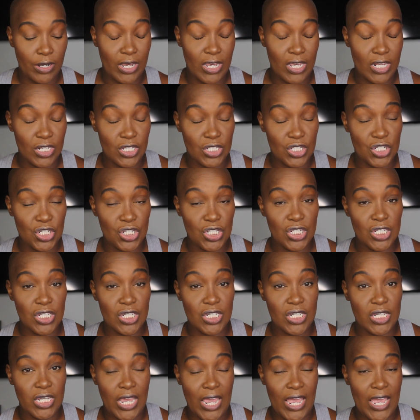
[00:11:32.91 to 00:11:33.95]
and
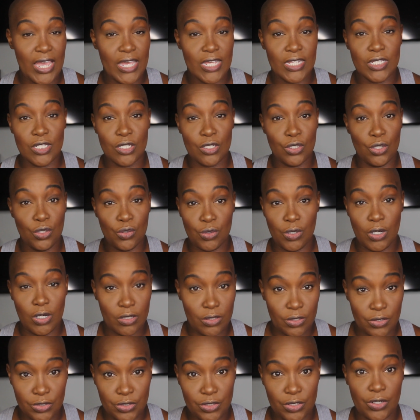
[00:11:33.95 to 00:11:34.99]
she has no
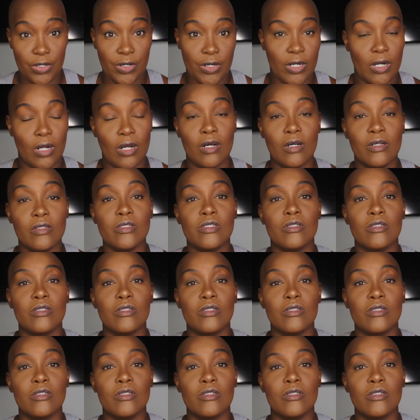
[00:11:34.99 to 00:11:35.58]
color to her at all.